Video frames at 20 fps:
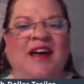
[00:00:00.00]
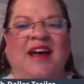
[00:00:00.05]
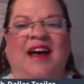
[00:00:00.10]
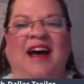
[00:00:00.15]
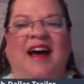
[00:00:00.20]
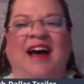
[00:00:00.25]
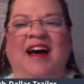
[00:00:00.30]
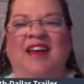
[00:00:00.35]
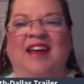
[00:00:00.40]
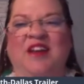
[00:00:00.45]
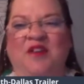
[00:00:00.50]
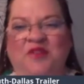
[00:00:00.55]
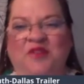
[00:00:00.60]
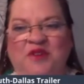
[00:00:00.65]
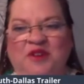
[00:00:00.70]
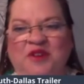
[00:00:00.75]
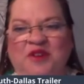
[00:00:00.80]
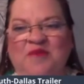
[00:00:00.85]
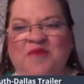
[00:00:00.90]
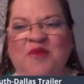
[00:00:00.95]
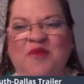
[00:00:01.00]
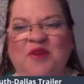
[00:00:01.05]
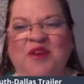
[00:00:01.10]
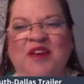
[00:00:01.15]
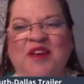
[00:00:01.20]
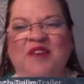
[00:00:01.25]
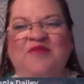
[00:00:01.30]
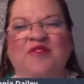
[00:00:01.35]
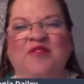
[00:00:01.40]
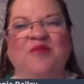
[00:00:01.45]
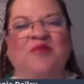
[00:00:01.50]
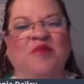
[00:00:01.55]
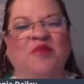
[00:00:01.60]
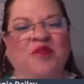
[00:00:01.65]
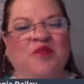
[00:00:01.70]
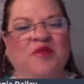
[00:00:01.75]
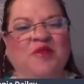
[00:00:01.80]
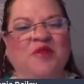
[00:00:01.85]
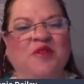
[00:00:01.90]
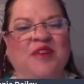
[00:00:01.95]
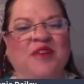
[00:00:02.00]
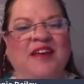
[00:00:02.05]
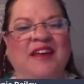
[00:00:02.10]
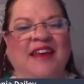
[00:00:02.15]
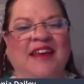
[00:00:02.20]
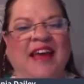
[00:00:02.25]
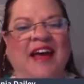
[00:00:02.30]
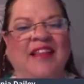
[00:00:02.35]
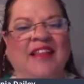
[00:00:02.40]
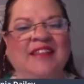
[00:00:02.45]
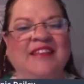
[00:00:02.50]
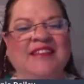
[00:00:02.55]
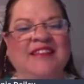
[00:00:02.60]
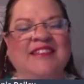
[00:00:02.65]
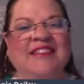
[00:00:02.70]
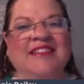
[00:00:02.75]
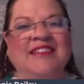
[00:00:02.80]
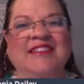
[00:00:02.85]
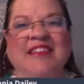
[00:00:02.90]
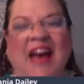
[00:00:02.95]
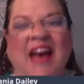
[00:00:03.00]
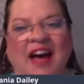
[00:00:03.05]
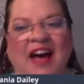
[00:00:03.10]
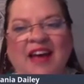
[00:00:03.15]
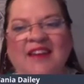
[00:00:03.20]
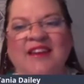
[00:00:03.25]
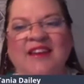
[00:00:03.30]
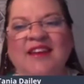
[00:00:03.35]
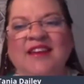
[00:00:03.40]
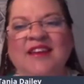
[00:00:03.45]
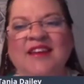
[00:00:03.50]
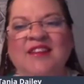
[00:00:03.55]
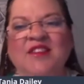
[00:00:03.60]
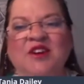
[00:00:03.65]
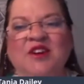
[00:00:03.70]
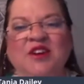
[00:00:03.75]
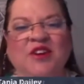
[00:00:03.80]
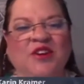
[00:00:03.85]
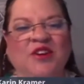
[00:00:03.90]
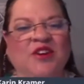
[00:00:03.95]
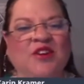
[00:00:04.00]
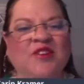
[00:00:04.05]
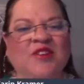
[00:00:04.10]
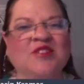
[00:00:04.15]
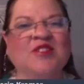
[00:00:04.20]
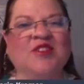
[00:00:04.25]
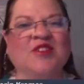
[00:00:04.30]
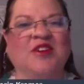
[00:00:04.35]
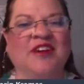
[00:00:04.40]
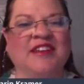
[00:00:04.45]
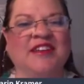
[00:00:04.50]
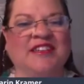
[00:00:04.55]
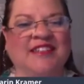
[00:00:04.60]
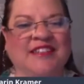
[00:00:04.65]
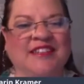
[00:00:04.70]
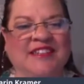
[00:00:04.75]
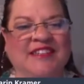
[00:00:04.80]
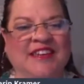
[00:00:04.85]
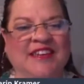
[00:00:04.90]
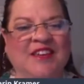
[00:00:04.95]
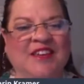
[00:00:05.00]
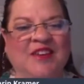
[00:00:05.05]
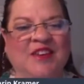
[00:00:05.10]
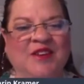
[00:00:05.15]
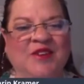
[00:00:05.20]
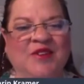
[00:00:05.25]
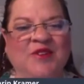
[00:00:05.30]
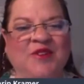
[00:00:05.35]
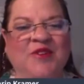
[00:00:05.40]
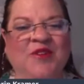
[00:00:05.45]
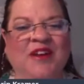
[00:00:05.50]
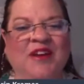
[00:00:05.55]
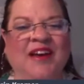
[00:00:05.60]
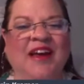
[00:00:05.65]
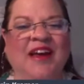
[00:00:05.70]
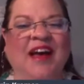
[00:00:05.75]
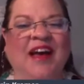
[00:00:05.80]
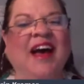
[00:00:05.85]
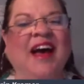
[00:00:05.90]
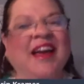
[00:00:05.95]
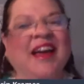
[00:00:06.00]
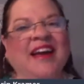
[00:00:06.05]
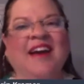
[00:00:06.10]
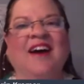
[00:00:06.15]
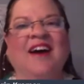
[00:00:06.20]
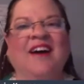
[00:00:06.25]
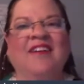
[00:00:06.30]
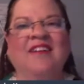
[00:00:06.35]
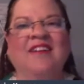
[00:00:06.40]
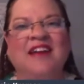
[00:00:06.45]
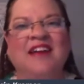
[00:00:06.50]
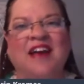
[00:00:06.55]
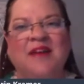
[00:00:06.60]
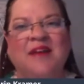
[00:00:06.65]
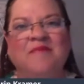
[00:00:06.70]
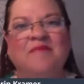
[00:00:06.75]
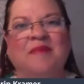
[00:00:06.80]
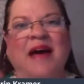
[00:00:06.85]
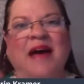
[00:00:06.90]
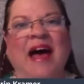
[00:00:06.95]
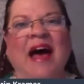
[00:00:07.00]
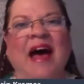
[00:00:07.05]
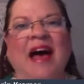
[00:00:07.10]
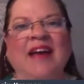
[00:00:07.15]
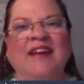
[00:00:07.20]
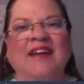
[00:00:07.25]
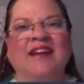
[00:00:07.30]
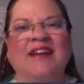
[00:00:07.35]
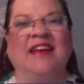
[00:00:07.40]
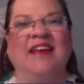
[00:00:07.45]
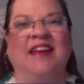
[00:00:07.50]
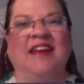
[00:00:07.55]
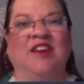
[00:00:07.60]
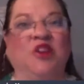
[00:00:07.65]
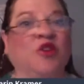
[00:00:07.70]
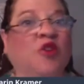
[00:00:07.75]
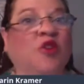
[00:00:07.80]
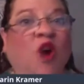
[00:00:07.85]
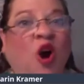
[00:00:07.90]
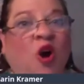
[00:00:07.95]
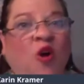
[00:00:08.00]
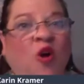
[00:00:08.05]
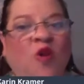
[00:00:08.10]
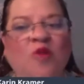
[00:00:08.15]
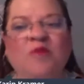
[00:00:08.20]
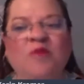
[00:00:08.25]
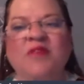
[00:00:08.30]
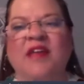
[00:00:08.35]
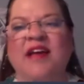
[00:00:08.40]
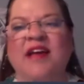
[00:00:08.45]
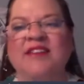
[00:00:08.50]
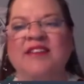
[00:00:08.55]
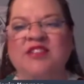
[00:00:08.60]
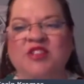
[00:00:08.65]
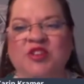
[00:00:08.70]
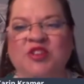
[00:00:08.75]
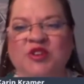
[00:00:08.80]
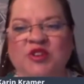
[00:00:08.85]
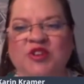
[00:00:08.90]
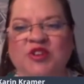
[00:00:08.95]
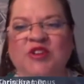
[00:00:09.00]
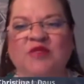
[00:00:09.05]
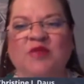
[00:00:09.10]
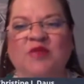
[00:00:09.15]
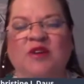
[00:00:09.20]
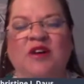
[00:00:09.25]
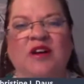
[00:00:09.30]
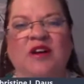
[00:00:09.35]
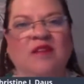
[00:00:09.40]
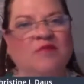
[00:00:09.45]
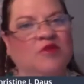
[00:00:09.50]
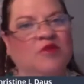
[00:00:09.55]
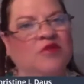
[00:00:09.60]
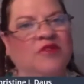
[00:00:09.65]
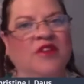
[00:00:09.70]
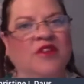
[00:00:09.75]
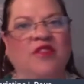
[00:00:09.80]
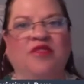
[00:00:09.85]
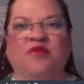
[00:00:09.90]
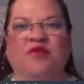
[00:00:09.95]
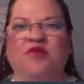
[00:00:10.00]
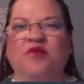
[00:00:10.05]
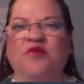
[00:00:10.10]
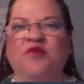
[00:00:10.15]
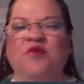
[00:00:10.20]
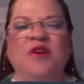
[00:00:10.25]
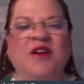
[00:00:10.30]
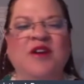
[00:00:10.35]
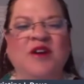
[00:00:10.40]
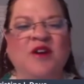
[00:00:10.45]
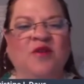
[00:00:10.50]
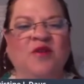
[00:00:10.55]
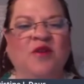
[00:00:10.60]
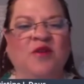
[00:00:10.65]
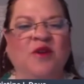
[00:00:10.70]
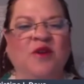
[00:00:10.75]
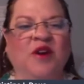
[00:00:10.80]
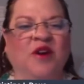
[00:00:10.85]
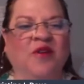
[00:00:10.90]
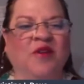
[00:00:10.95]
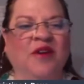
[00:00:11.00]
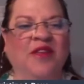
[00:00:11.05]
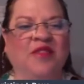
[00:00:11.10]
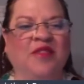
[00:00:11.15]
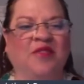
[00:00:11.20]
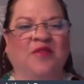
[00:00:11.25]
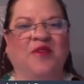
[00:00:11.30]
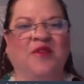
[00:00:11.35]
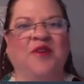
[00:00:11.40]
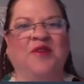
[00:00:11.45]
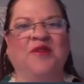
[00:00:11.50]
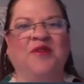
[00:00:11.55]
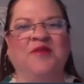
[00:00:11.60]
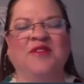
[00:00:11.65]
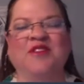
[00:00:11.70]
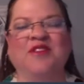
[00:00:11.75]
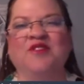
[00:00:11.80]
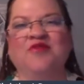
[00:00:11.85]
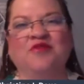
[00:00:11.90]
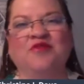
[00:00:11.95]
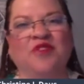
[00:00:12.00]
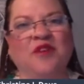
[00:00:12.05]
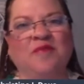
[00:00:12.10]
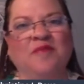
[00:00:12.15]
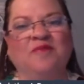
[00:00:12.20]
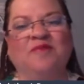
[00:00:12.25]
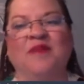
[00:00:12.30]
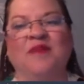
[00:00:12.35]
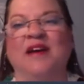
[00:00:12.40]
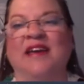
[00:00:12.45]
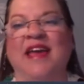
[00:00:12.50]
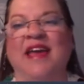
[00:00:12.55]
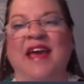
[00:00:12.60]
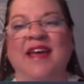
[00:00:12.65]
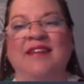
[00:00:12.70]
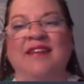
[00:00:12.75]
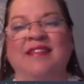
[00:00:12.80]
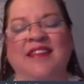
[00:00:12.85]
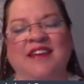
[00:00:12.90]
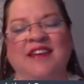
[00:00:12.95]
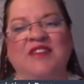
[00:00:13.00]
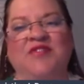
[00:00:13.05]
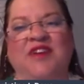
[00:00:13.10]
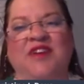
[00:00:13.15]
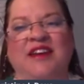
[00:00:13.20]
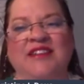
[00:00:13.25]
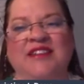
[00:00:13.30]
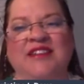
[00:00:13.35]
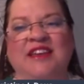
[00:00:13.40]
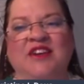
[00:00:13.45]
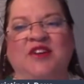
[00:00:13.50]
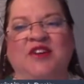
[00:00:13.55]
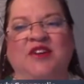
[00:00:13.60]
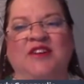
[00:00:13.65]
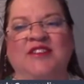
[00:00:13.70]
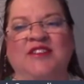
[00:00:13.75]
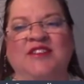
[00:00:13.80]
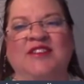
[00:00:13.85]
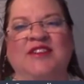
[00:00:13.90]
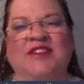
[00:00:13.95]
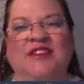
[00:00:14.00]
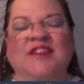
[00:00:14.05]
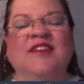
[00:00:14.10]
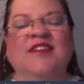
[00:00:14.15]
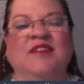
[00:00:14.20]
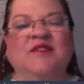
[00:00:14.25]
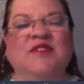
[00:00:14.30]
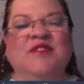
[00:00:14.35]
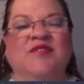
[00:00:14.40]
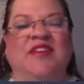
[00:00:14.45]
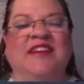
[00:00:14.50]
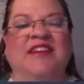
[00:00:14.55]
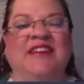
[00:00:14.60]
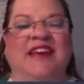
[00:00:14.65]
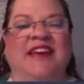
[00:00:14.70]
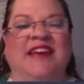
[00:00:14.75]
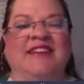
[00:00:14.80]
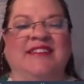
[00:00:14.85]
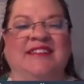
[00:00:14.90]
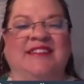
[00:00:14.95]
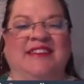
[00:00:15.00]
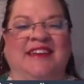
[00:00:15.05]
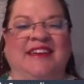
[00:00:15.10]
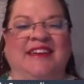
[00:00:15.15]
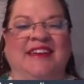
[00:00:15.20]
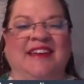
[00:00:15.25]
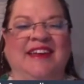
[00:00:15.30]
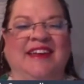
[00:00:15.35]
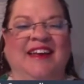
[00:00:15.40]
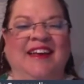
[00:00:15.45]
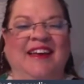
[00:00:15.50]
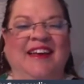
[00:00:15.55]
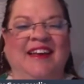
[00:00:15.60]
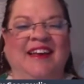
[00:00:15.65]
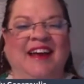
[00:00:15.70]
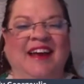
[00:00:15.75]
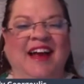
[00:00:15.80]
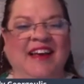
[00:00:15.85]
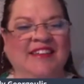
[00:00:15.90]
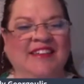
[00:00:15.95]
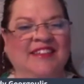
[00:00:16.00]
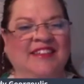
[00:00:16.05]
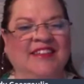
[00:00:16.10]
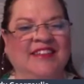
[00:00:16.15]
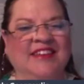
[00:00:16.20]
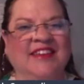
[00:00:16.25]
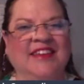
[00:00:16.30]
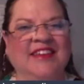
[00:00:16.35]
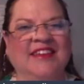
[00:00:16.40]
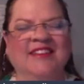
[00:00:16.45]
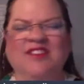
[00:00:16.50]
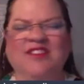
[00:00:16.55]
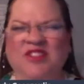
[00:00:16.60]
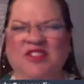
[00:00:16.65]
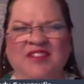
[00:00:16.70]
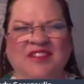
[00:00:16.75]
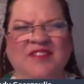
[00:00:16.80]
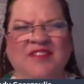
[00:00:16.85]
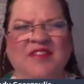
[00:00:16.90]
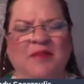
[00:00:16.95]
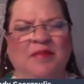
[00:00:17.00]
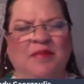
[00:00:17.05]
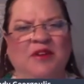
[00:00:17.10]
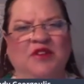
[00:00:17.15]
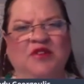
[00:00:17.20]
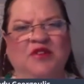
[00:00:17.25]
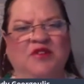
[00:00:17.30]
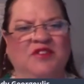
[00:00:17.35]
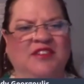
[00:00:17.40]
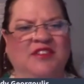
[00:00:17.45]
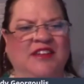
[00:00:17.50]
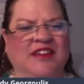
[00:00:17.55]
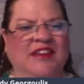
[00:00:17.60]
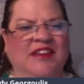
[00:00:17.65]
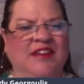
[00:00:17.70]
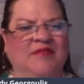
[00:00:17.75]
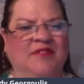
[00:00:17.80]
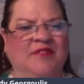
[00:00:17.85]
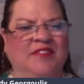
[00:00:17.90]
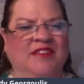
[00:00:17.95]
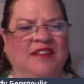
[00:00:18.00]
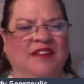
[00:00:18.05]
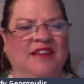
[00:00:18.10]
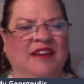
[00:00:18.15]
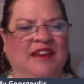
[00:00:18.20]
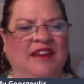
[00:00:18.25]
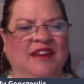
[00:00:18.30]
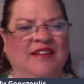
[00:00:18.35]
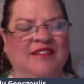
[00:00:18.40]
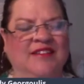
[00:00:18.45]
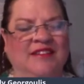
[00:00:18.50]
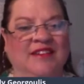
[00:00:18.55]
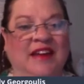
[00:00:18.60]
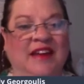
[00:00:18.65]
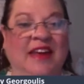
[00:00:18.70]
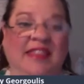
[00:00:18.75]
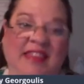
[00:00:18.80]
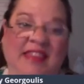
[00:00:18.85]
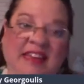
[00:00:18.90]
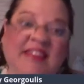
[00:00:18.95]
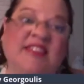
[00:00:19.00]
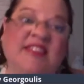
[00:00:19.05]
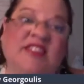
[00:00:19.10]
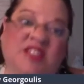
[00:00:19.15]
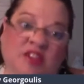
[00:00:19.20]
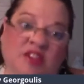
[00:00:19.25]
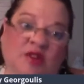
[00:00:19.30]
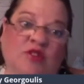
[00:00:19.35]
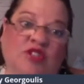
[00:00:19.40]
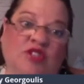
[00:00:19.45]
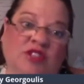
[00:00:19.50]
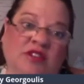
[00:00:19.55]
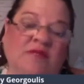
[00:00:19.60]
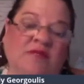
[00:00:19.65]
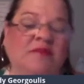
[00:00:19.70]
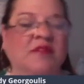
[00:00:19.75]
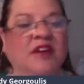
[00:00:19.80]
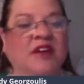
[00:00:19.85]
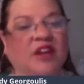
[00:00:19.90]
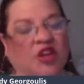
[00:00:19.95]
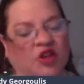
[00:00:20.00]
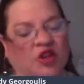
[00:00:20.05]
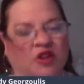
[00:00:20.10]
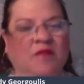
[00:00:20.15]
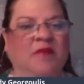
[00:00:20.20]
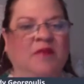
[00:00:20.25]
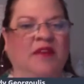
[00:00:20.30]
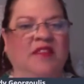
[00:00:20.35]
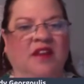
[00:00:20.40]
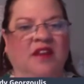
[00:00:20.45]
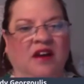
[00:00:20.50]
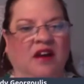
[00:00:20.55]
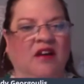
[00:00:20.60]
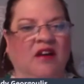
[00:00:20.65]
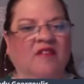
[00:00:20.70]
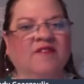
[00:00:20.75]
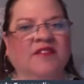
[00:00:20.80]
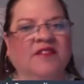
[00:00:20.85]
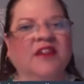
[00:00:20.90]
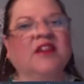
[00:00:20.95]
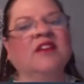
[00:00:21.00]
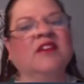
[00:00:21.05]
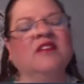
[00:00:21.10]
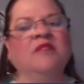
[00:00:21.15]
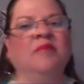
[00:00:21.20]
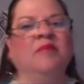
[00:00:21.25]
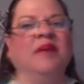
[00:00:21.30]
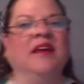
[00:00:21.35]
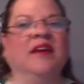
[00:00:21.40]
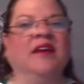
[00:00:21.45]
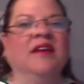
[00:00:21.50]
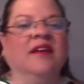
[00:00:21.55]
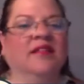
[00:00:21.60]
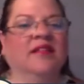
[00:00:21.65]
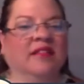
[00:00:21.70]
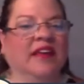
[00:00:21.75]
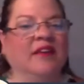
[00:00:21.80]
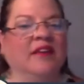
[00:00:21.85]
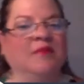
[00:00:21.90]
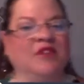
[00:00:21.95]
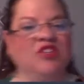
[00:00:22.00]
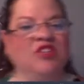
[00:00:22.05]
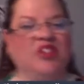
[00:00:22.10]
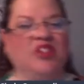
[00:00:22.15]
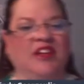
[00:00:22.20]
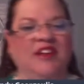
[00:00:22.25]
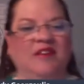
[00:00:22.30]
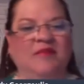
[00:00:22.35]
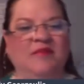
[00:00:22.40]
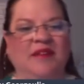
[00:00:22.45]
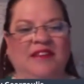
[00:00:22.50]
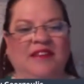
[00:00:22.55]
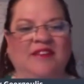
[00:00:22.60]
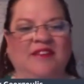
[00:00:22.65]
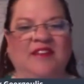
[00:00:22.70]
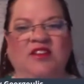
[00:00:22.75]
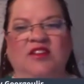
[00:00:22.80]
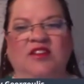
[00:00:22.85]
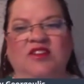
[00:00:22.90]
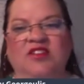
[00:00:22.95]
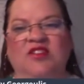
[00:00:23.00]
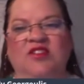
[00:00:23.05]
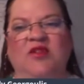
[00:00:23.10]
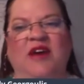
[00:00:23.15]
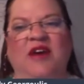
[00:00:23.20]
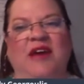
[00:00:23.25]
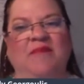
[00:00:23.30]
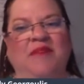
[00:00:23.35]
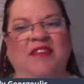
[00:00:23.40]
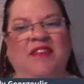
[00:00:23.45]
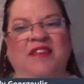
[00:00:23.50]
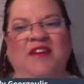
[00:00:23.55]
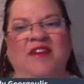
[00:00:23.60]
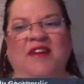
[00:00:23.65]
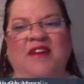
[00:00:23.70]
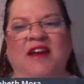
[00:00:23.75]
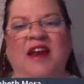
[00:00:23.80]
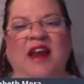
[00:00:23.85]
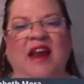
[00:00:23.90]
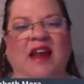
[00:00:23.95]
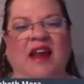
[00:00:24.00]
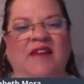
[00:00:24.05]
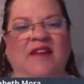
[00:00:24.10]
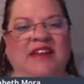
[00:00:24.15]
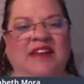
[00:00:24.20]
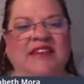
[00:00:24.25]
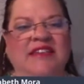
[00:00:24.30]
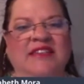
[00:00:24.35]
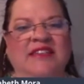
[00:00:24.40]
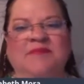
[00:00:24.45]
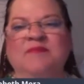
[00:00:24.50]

Another good morning from Ruth and Dallas and Tanya and the girls. Great to see you. Hi, Karen. I'm back and you're home. That's good. We're all moving through what we're going through. The trip, again, thanks for asking, Chris. It was fantastic. Hi, Cindy. Don't you love that picture of Cindy with the, I think it's the ocean. It could be the Gulf. It could be Lake Michigan, but you look so happy there. I love it.